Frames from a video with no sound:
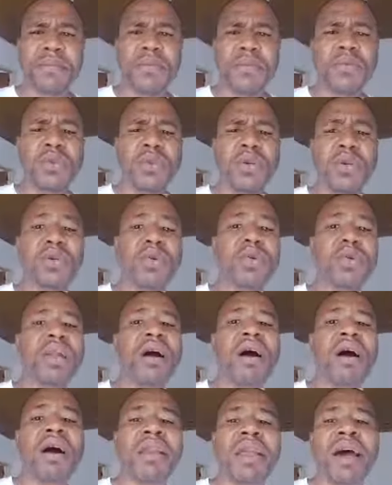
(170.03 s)
doing all the
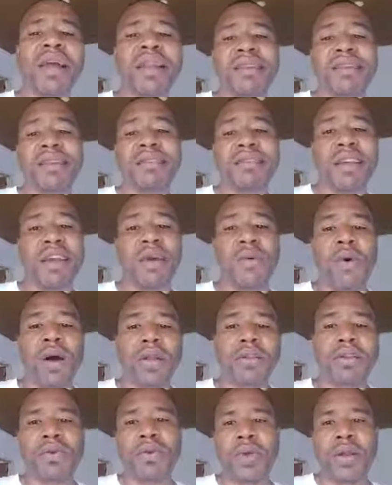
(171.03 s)
other things that they want to do
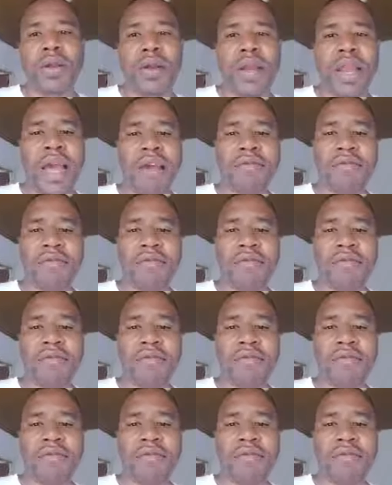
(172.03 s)
in your life,